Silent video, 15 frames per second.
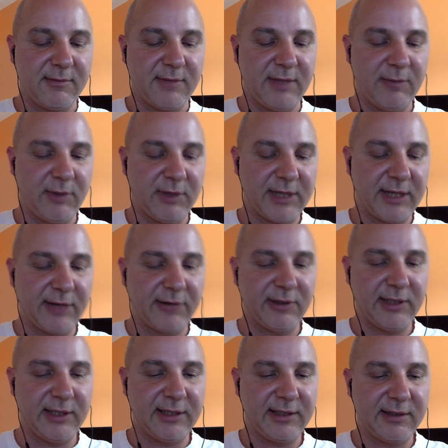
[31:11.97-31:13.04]
it will
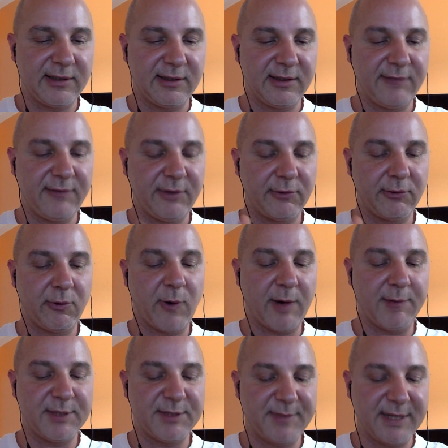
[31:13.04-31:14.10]
calculate the fuel
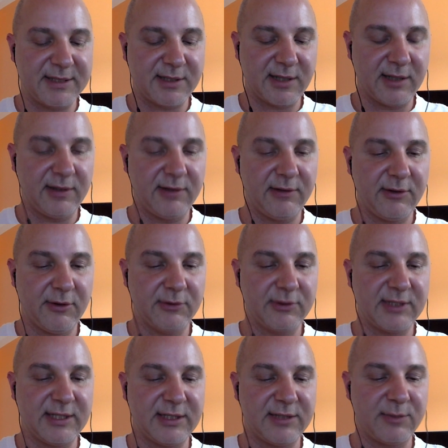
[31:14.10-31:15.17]
requirements based on
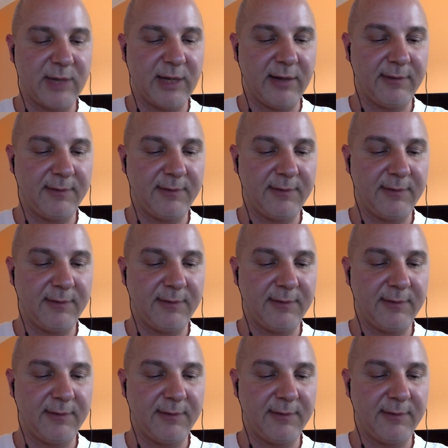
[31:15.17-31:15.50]
those as well.